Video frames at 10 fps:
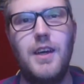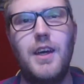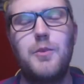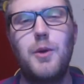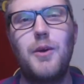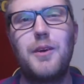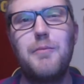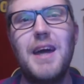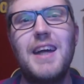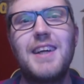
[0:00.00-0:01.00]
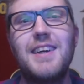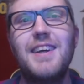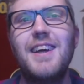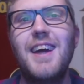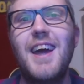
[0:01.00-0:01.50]
And welcome back.
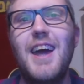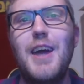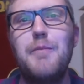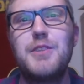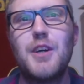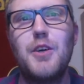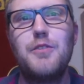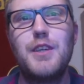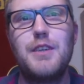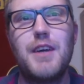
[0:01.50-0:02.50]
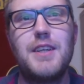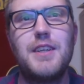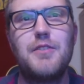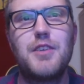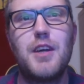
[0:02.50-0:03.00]
So hopefully you've had
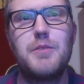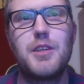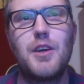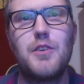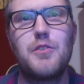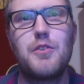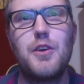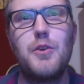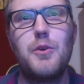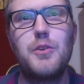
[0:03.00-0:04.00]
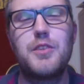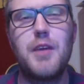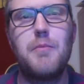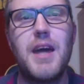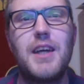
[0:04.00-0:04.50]
enough time to go through or
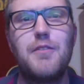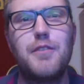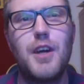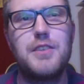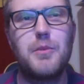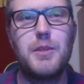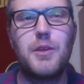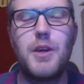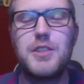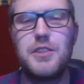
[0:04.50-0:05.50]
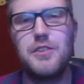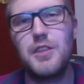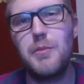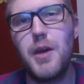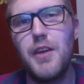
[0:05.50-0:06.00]
skip back and find some of the questions
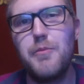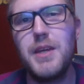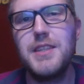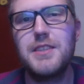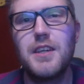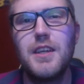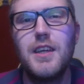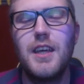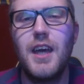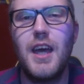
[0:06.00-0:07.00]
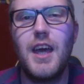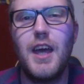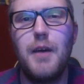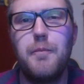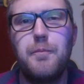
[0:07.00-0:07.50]
that you might have missed.
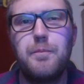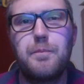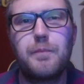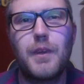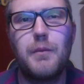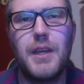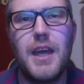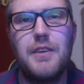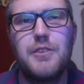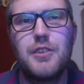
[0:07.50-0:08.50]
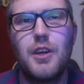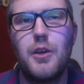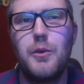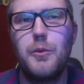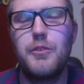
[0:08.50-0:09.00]
But yeah,
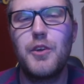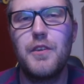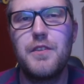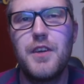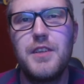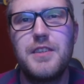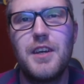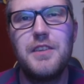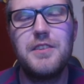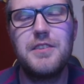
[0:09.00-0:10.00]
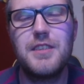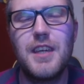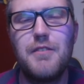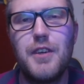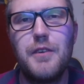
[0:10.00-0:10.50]
so we've got 30 answers to
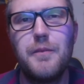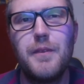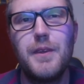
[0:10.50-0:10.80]
give you.